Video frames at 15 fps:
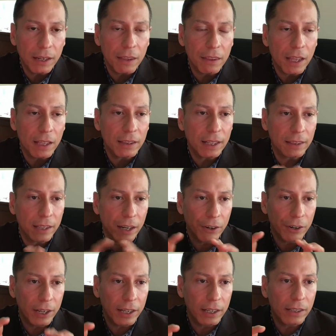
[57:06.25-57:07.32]
I think that there
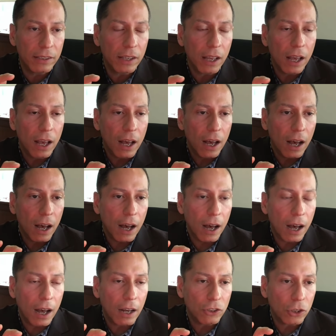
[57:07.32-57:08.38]
is
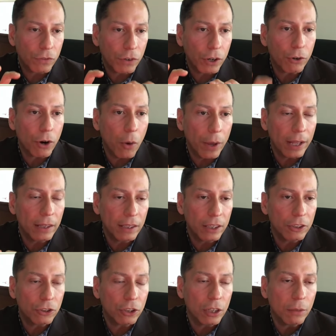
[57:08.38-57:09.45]
uh, sort of a growing
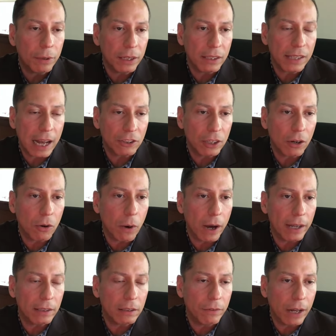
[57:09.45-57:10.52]
literature, but it's actually
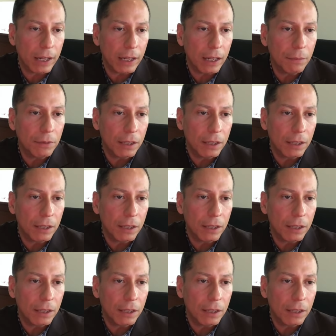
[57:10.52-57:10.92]
quite developed.